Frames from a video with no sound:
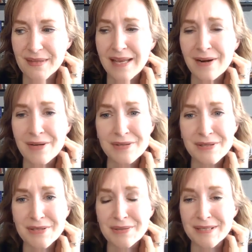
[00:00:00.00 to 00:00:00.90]
And also
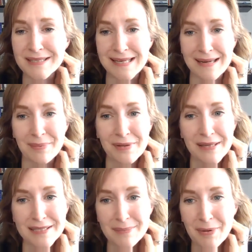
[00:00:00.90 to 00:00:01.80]
just whose example
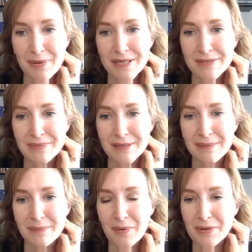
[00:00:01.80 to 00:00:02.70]
as a poet is really
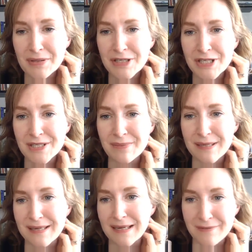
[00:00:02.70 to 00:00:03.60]
important. She's
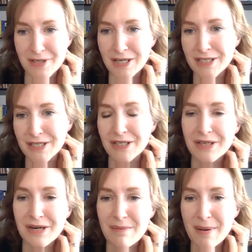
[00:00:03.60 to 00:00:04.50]
written, and I've talked to
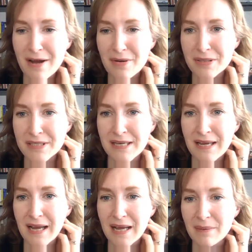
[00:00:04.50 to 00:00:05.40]
her about
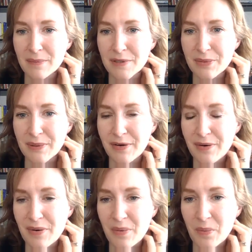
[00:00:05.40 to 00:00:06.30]
doing her
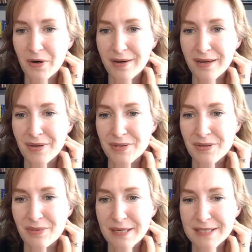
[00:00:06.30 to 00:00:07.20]
own work and
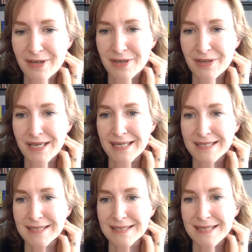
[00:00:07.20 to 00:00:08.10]
also raising her
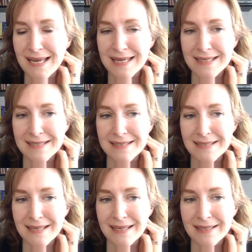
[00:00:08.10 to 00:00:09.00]
kids and
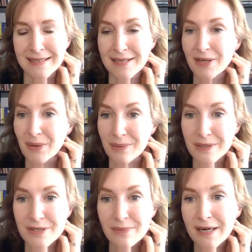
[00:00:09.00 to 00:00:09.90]
like going
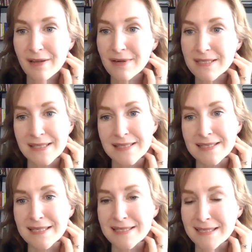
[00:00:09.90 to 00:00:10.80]
to writing
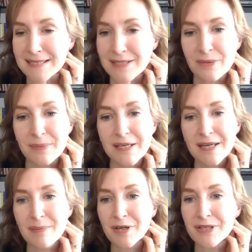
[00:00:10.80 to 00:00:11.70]
residencies, still being a
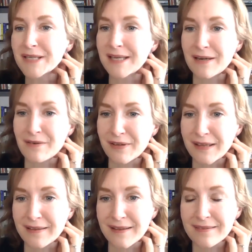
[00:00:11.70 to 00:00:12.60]
person and
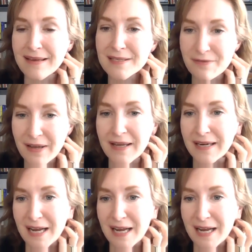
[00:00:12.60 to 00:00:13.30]
feeling like that is fine.